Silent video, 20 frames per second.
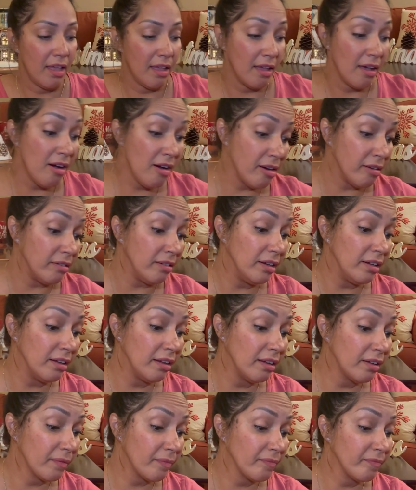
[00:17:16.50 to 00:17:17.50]
Oh,
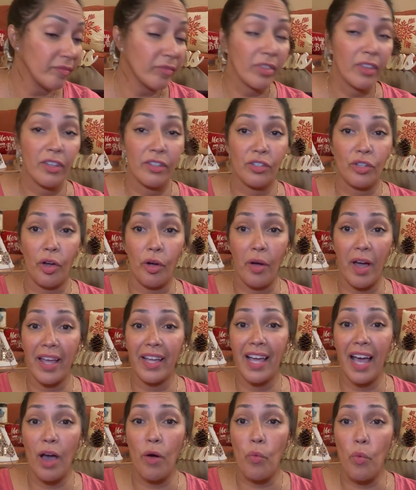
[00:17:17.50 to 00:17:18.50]
so I
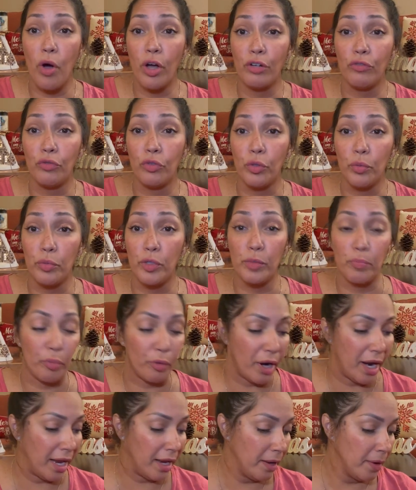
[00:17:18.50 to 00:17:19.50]
got one room
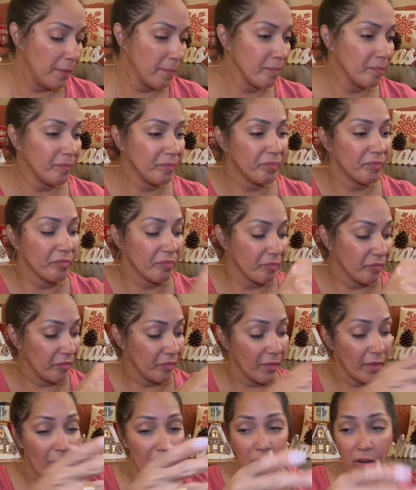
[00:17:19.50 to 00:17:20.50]
spray.
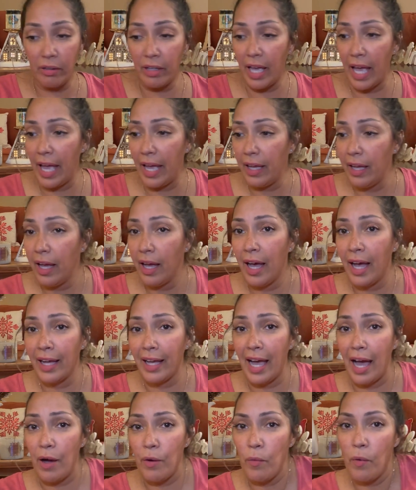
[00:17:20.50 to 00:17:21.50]
Okay, I
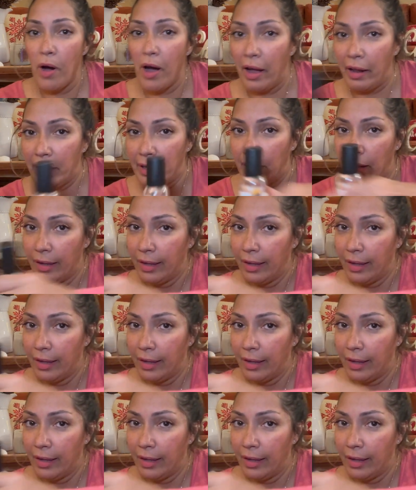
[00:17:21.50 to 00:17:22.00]
got one.